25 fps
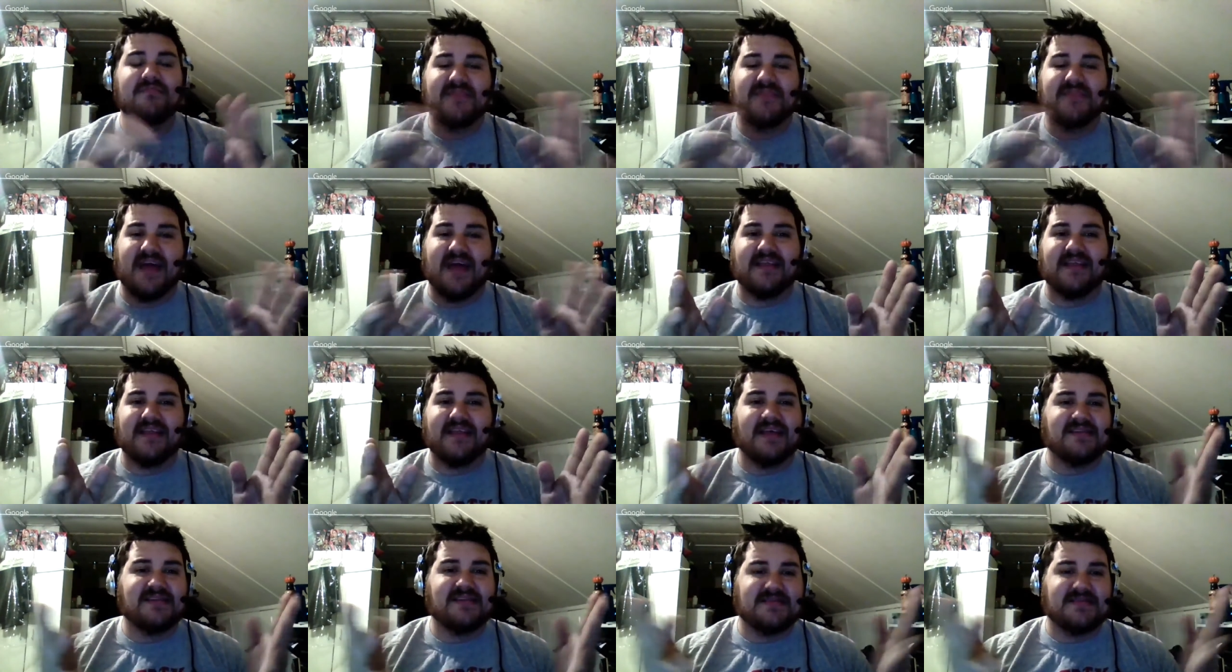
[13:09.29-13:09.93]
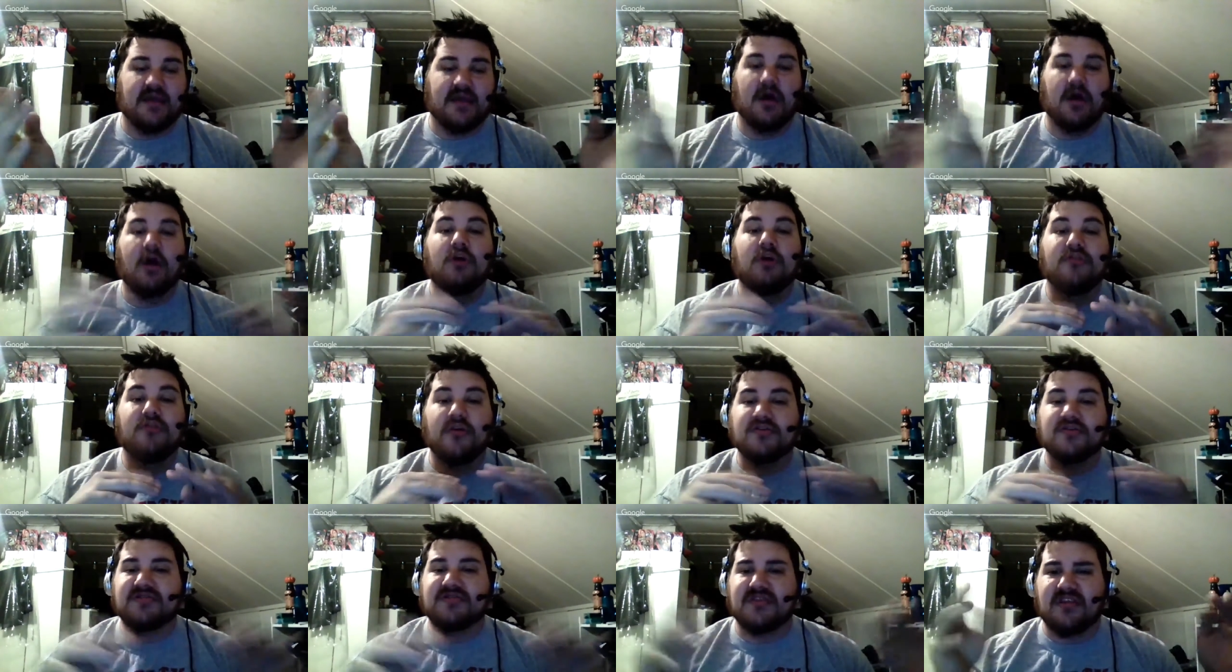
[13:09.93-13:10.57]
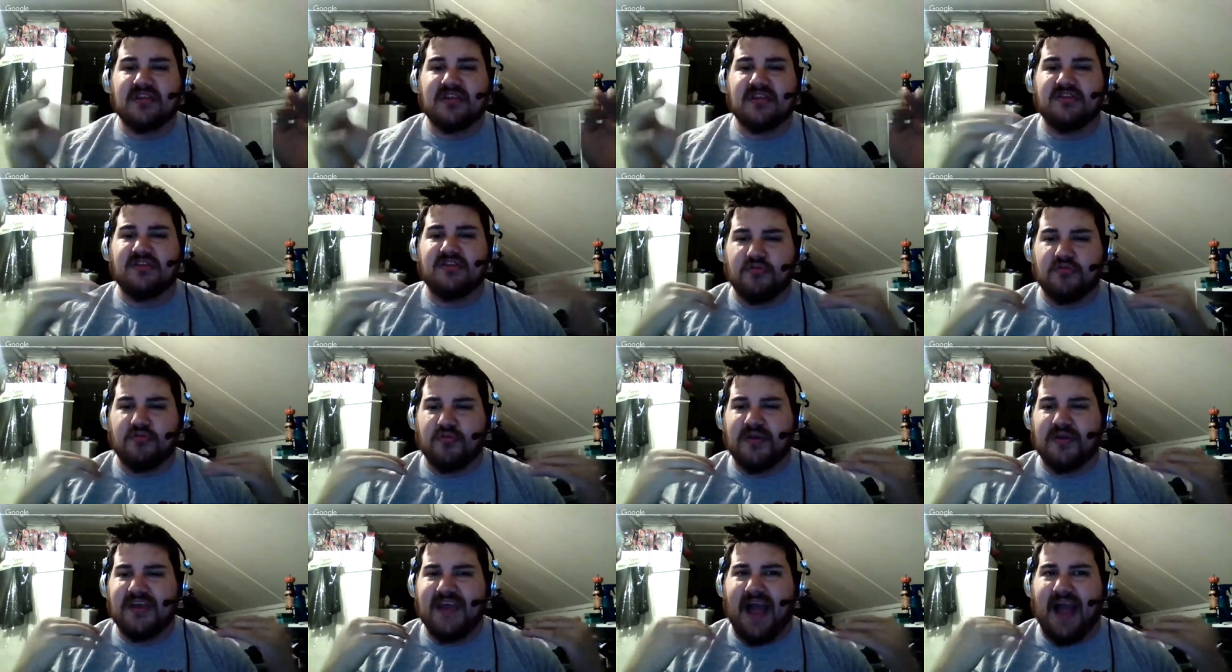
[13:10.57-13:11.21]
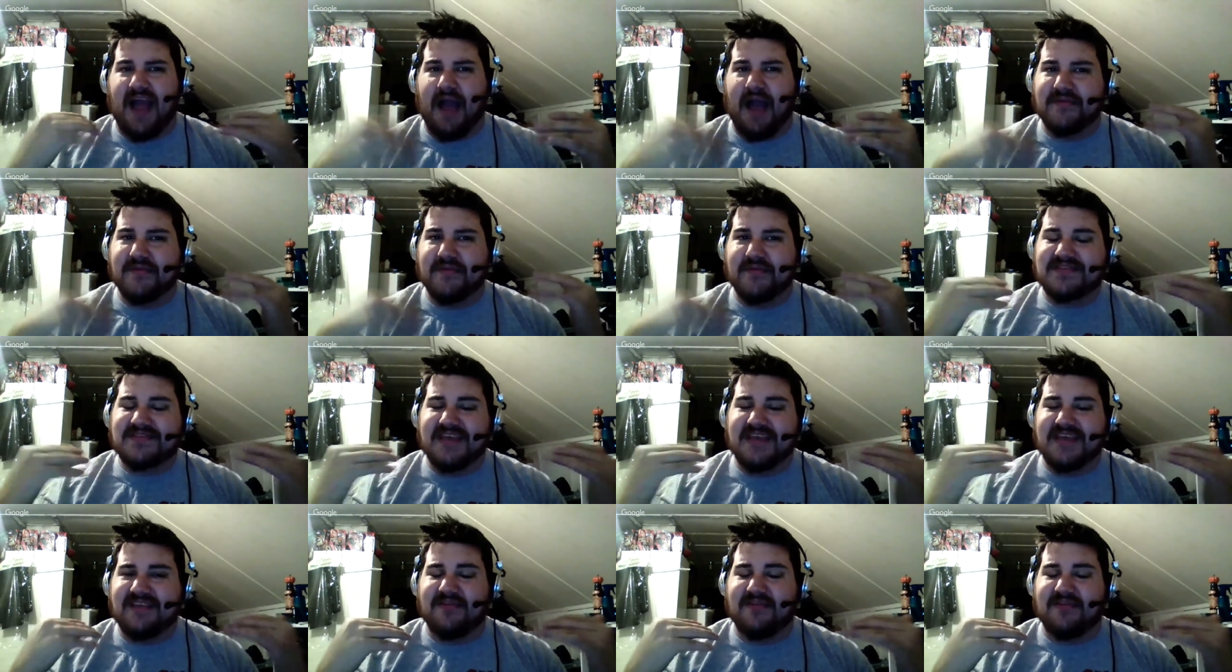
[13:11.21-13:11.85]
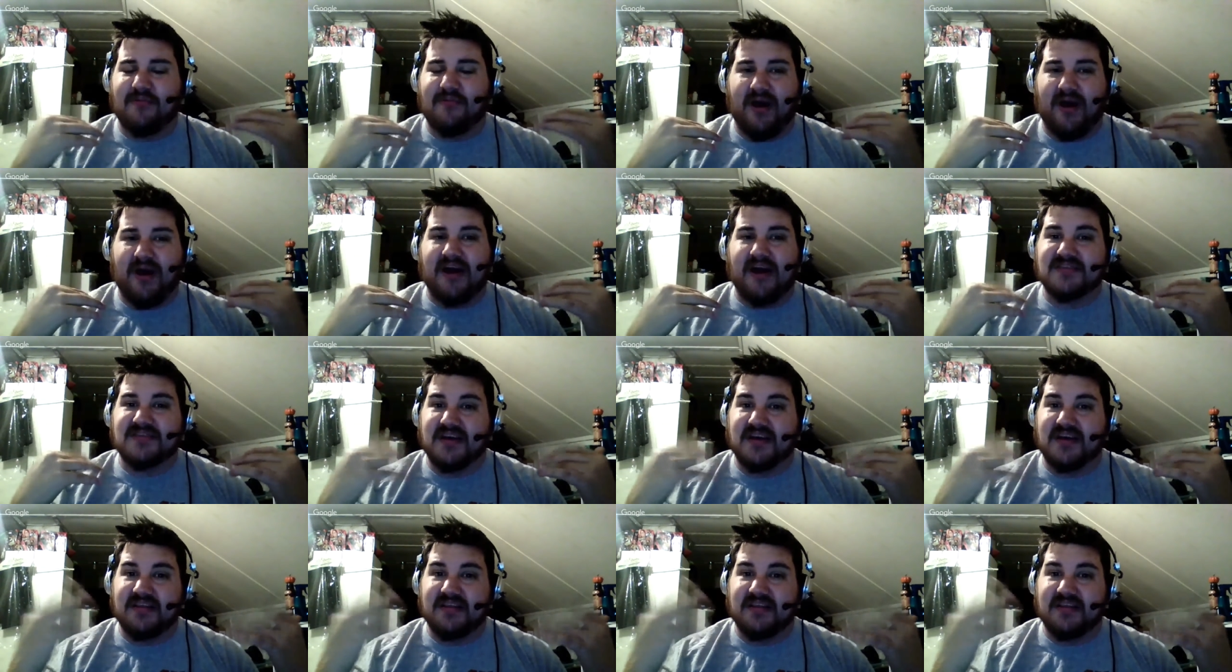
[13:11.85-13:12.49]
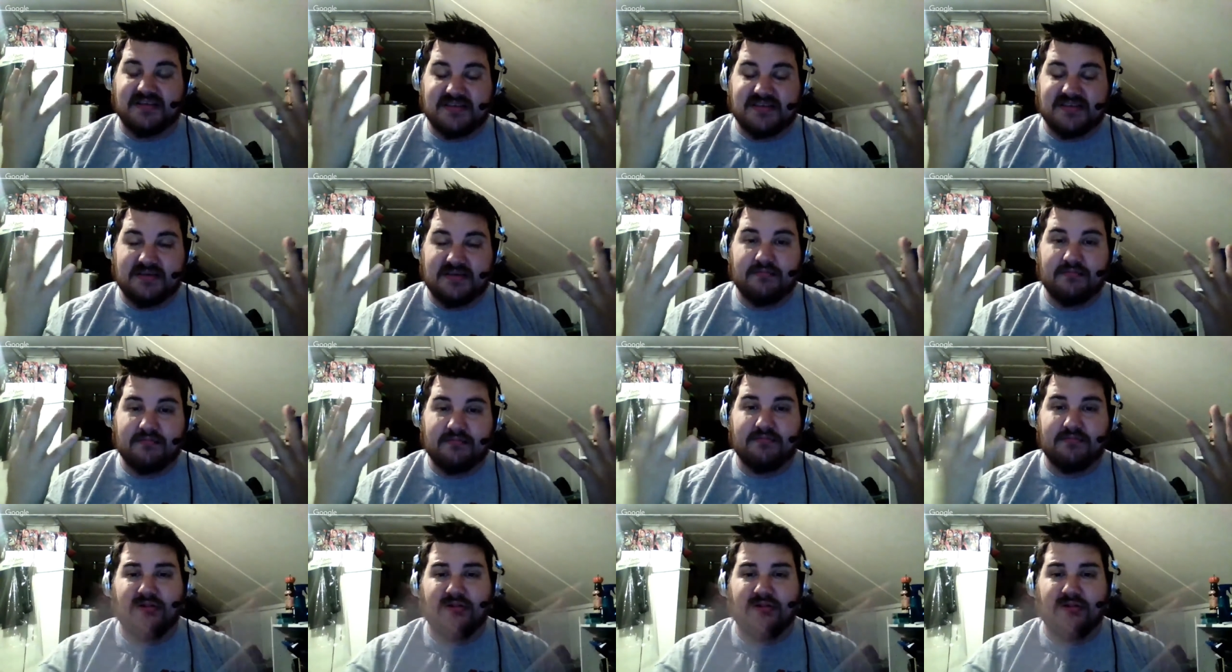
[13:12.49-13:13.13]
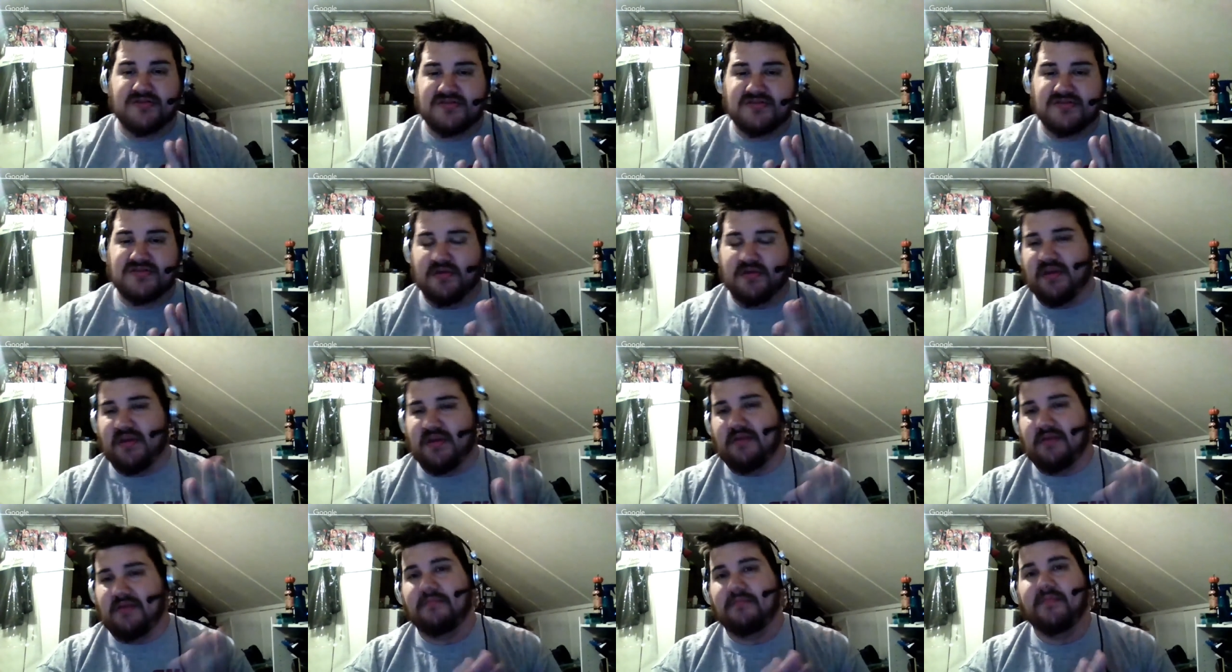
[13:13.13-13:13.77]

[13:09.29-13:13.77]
That that's those are the three I would say to watch on this personally.